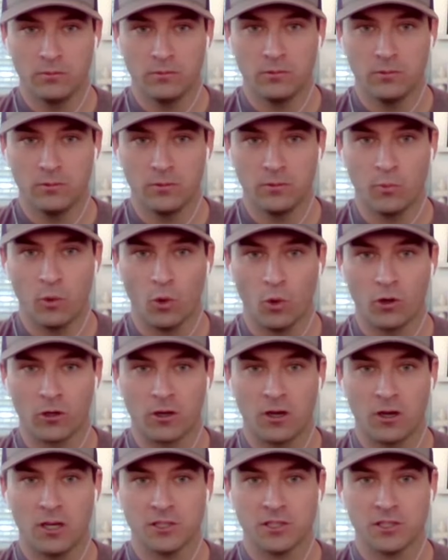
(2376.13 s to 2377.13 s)
to
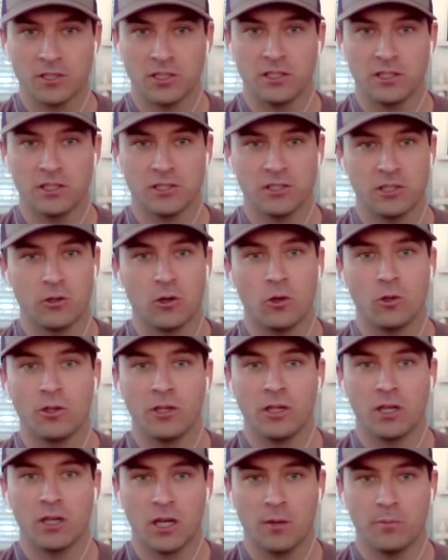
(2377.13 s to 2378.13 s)
border crossing because there were only a
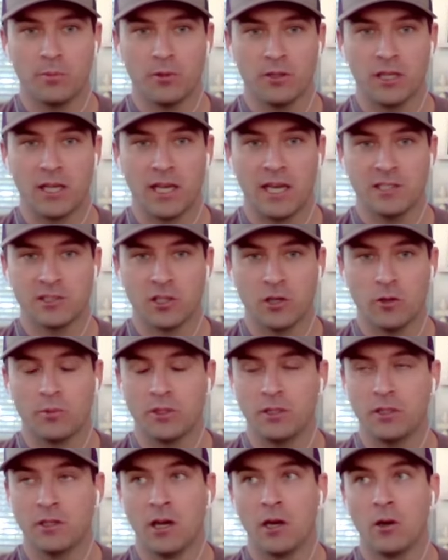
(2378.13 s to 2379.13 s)
couple of the gates open,
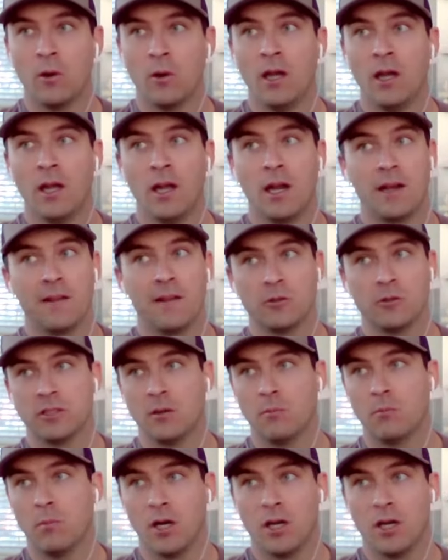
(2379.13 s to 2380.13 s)
you know, and there was
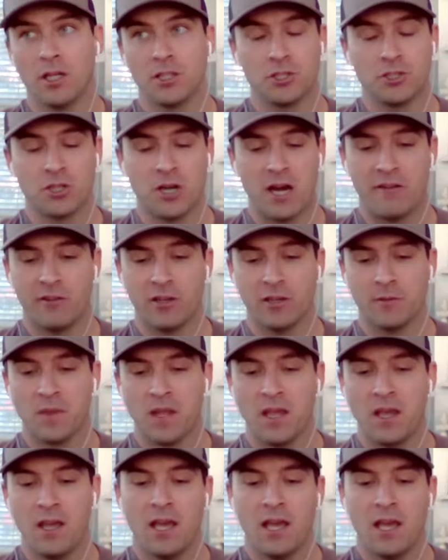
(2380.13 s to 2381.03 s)
a bunch of traffic.